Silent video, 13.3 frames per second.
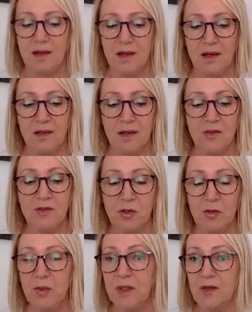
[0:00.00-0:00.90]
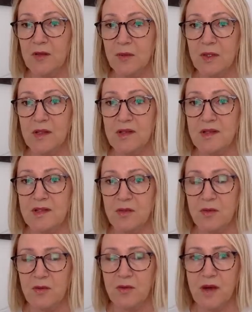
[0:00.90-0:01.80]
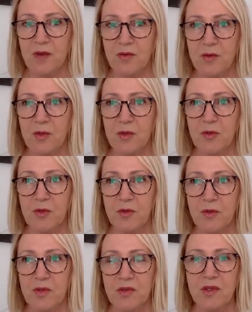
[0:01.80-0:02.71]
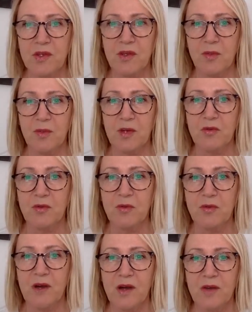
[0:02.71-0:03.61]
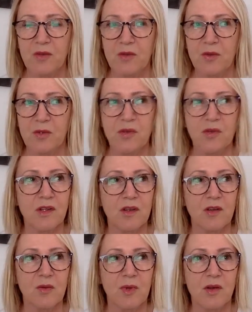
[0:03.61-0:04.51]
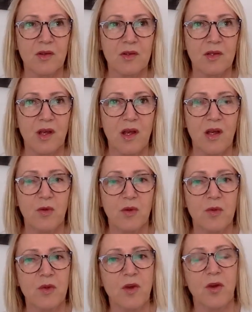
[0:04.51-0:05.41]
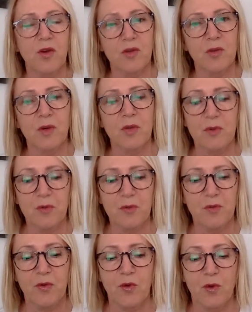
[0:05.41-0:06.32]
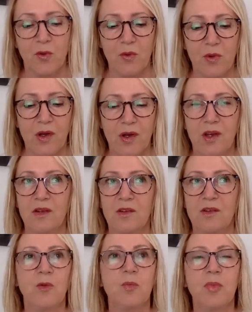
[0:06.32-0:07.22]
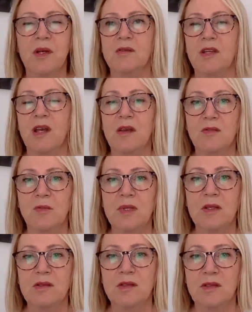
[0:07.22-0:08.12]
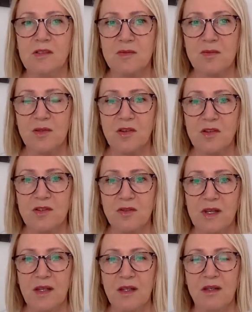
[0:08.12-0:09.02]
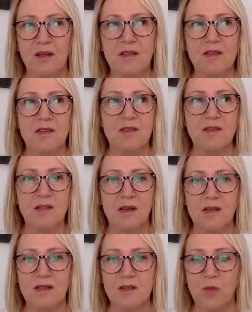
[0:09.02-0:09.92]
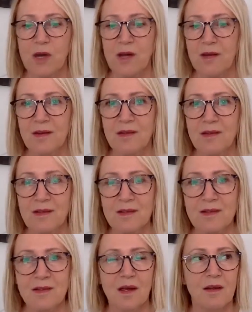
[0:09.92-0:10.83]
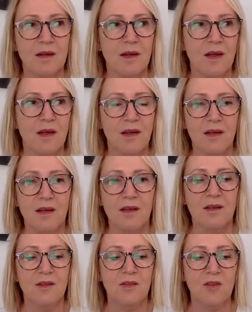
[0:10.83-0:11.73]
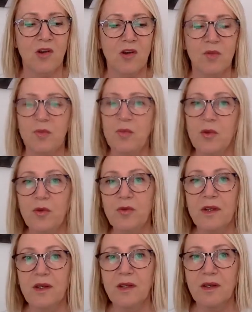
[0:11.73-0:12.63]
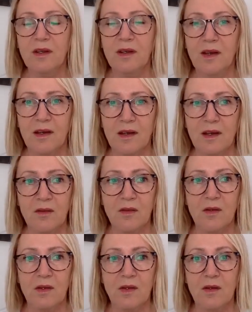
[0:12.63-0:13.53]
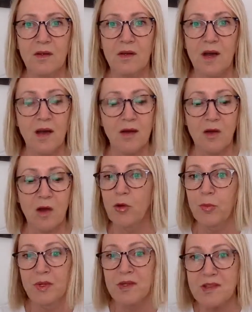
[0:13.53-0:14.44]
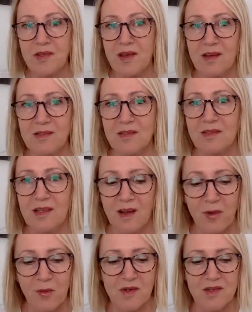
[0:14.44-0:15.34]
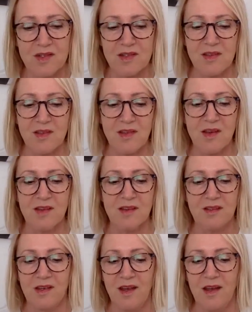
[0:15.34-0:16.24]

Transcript: And I do believe we're going to see revival, but when we think about revival, we think about what we heard about before. You know, big tent meetings with lots of healings and signs and wonders and and God moving. And, I hope it's that. I want to see that.